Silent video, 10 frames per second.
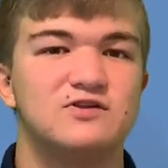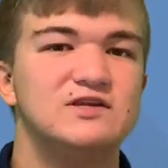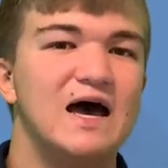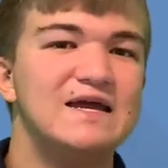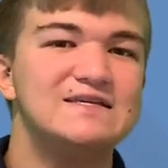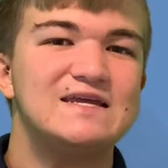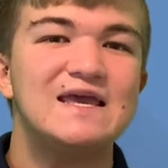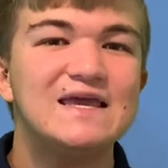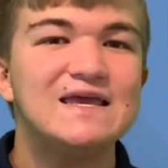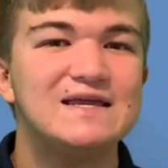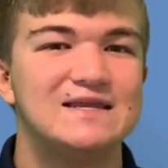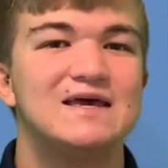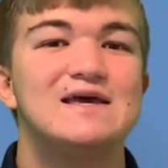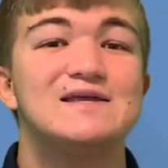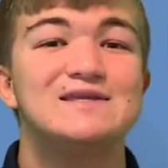19
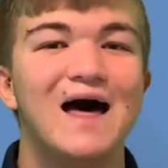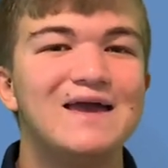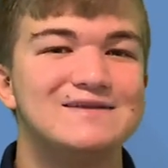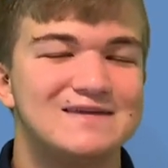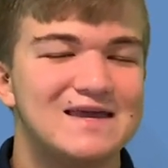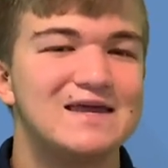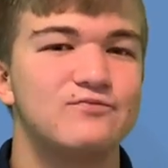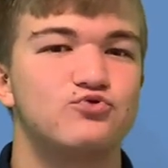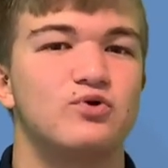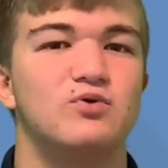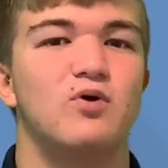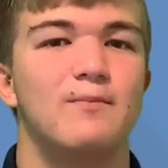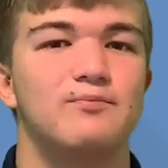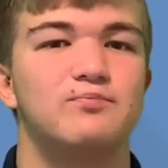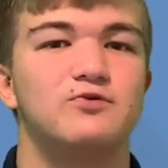of
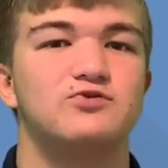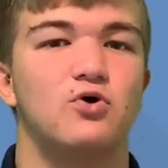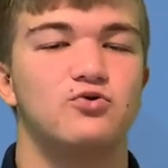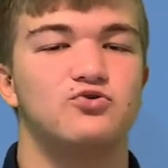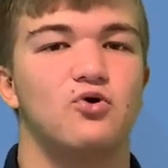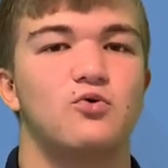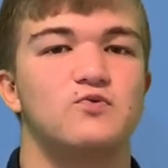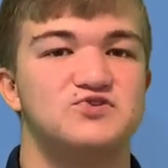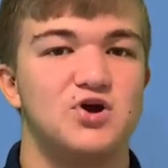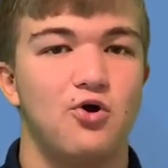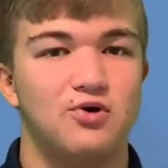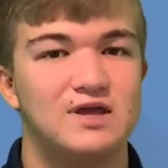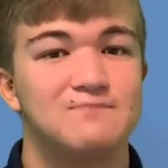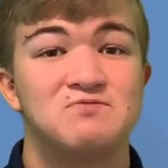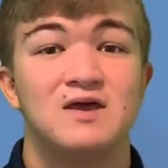21 starters are returning.